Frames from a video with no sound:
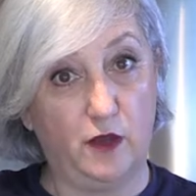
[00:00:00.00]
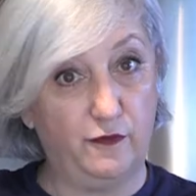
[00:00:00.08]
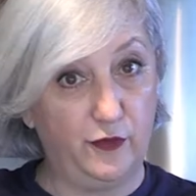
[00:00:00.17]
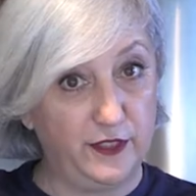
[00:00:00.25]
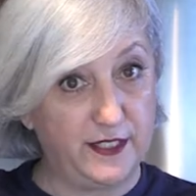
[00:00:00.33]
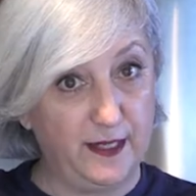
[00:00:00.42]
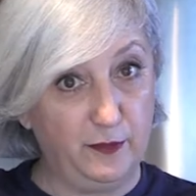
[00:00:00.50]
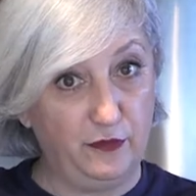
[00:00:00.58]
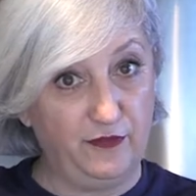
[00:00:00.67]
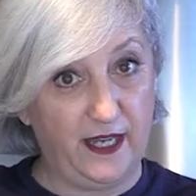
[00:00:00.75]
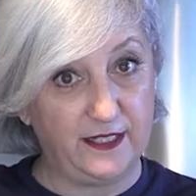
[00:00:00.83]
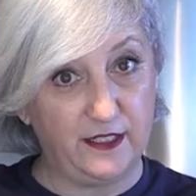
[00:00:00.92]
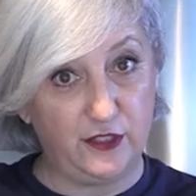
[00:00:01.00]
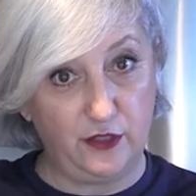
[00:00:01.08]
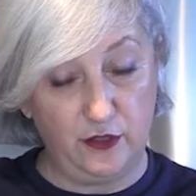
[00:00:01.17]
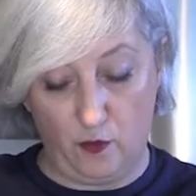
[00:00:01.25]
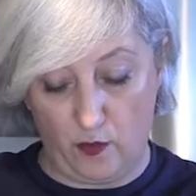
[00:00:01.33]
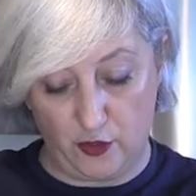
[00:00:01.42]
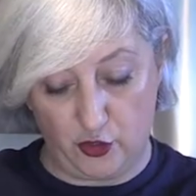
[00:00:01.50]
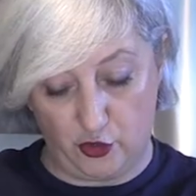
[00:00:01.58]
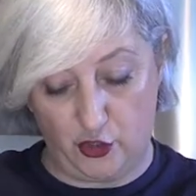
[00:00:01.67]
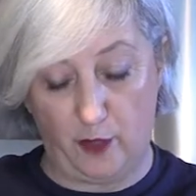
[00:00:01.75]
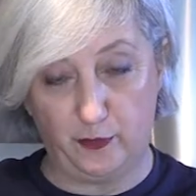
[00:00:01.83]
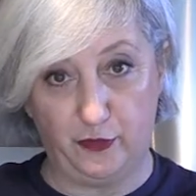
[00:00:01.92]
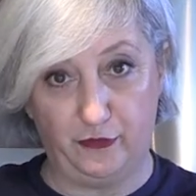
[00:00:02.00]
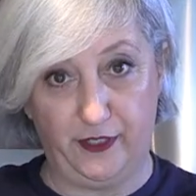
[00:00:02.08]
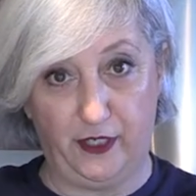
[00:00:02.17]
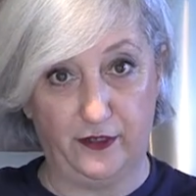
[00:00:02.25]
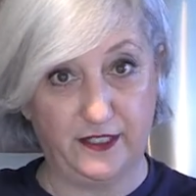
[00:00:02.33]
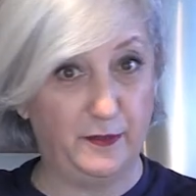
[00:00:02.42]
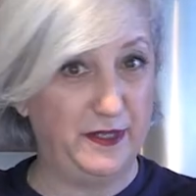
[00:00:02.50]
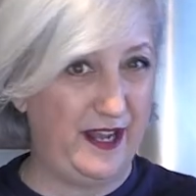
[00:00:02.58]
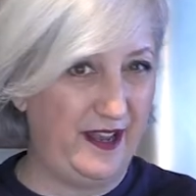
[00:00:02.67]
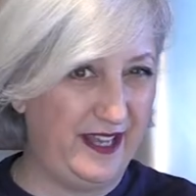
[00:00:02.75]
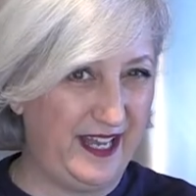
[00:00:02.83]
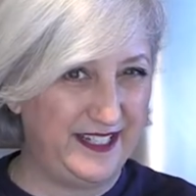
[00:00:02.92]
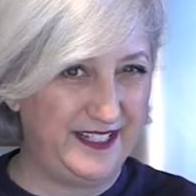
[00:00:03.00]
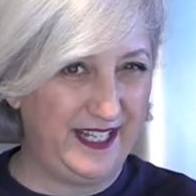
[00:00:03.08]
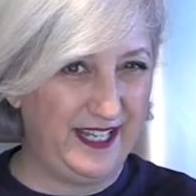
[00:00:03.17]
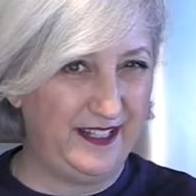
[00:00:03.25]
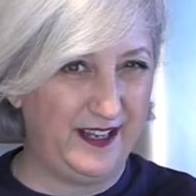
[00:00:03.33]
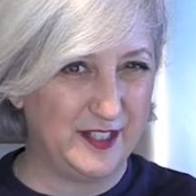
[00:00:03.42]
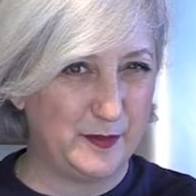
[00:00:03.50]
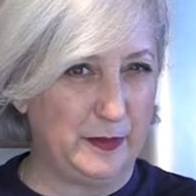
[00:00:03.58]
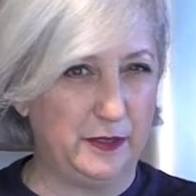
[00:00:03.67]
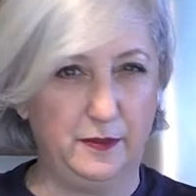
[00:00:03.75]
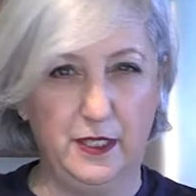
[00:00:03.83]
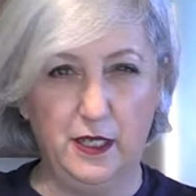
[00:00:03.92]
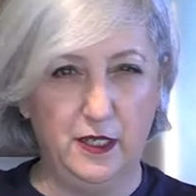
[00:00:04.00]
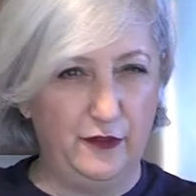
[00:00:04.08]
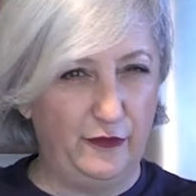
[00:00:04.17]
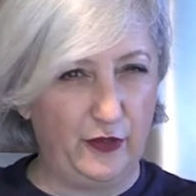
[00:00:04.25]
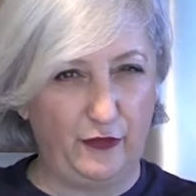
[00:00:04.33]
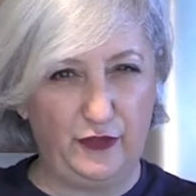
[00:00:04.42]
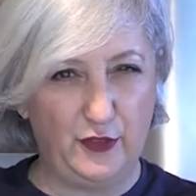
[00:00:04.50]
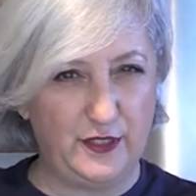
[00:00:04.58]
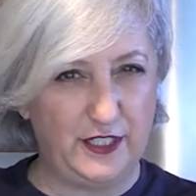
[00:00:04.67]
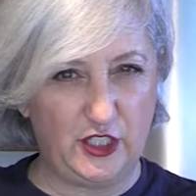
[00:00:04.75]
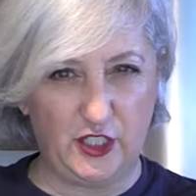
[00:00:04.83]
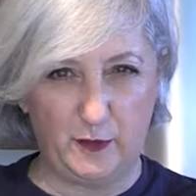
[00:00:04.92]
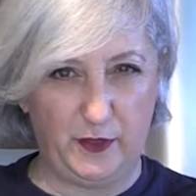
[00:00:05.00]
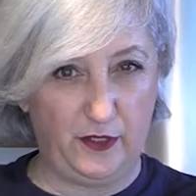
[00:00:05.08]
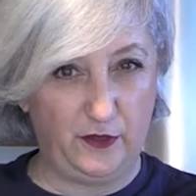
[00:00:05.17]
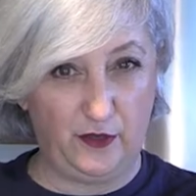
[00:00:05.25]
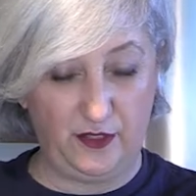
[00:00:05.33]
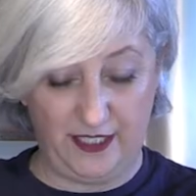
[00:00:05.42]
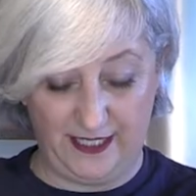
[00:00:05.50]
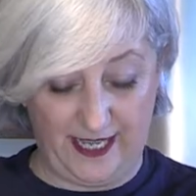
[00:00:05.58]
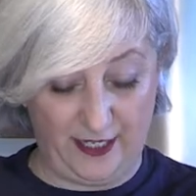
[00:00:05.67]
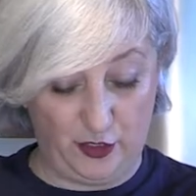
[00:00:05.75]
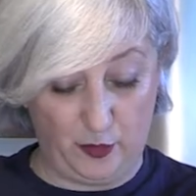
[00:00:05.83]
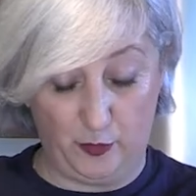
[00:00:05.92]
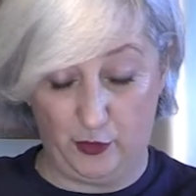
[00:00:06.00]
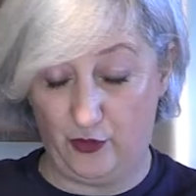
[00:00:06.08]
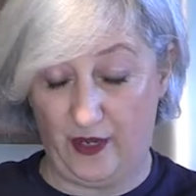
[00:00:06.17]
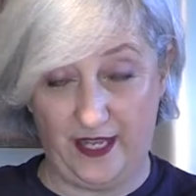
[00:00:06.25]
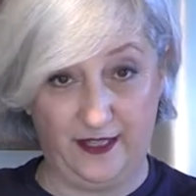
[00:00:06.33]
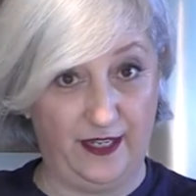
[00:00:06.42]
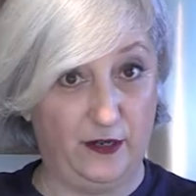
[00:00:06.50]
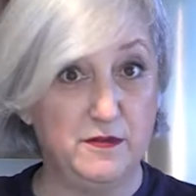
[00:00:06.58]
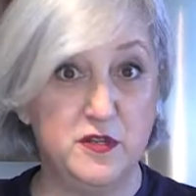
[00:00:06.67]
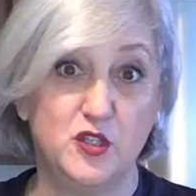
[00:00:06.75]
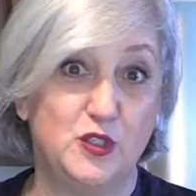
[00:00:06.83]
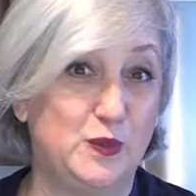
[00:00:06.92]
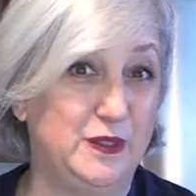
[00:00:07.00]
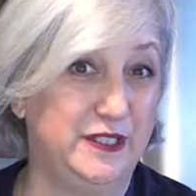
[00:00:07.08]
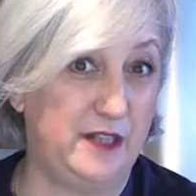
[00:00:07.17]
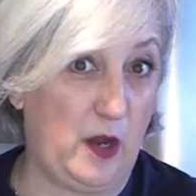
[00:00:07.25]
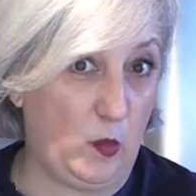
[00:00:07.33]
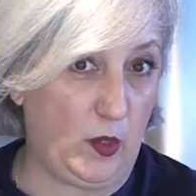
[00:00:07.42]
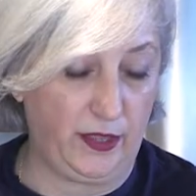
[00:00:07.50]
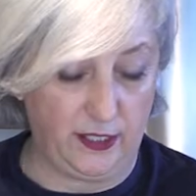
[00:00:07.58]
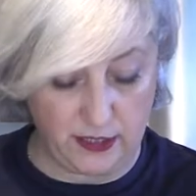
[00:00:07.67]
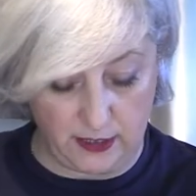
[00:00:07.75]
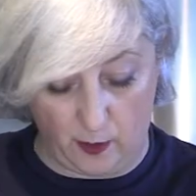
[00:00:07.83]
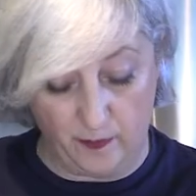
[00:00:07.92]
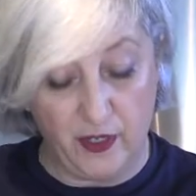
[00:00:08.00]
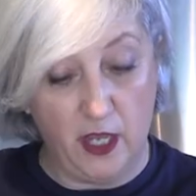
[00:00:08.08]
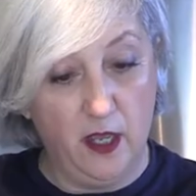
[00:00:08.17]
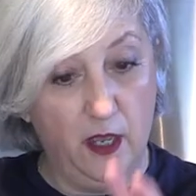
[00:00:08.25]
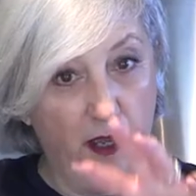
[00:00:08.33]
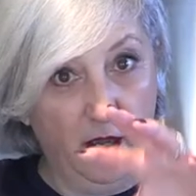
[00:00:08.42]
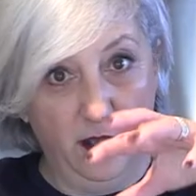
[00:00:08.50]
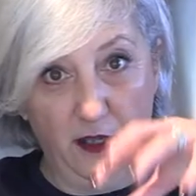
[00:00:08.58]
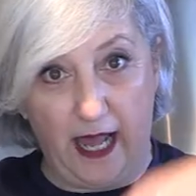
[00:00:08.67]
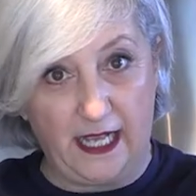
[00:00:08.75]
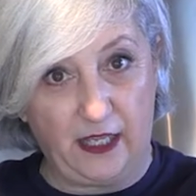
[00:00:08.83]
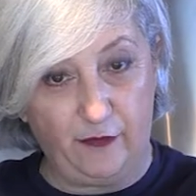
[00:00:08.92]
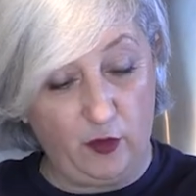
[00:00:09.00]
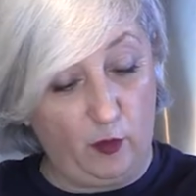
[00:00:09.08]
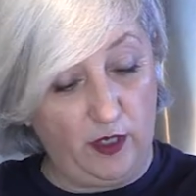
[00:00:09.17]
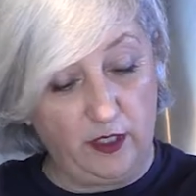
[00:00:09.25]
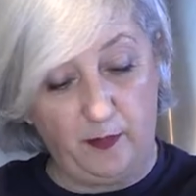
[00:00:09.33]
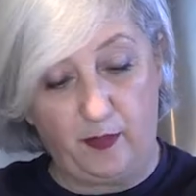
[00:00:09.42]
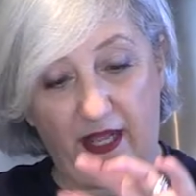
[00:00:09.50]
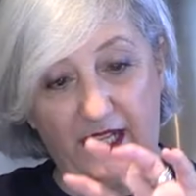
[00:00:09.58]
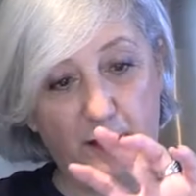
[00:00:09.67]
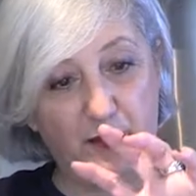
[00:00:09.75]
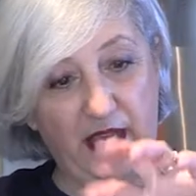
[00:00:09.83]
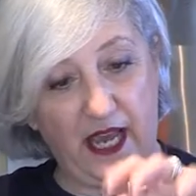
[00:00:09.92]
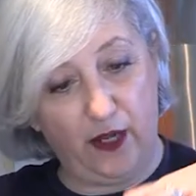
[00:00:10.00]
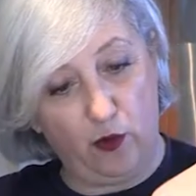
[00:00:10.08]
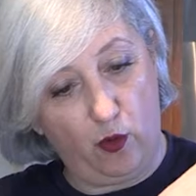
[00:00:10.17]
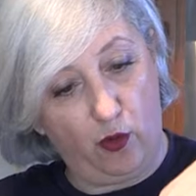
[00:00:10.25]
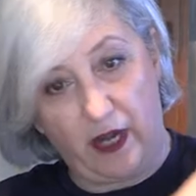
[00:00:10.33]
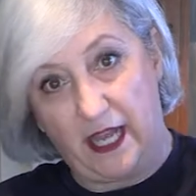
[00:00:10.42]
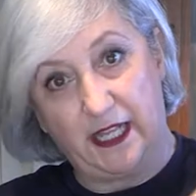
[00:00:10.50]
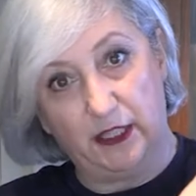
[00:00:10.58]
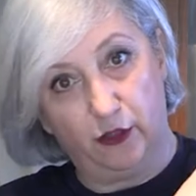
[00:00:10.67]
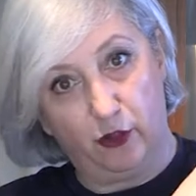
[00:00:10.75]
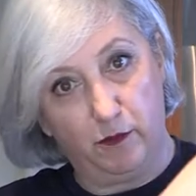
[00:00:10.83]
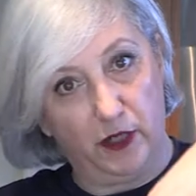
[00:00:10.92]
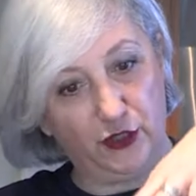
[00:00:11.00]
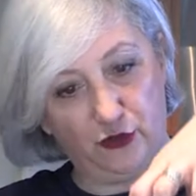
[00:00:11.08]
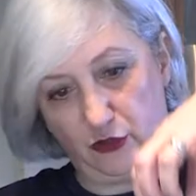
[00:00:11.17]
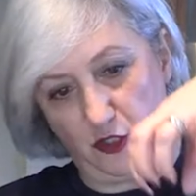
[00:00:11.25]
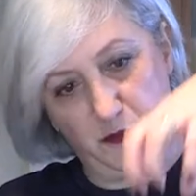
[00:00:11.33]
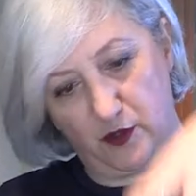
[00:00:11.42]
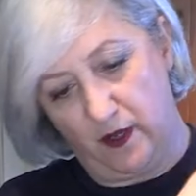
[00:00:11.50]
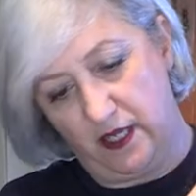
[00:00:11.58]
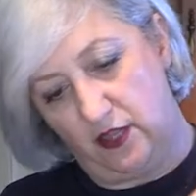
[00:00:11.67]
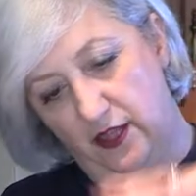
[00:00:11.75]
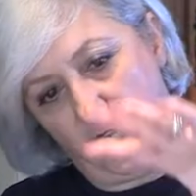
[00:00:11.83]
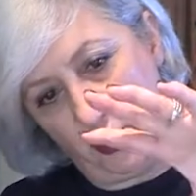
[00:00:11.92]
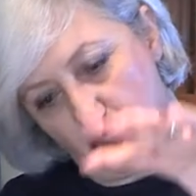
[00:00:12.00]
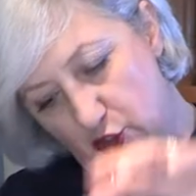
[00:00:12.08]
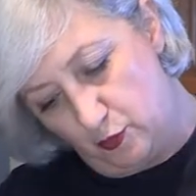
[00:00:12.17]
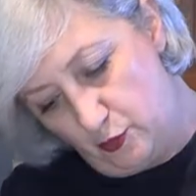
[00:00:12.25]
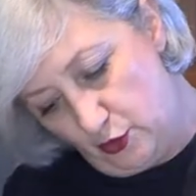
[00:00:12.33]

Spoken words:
For the simple fact is you don't want to chop your fingers. I mean, I did at the hospital for a few stitches because you decided to put your hand there. It's really not worth it. So, like if you were to play the piano or like a little mushrooms or anything, just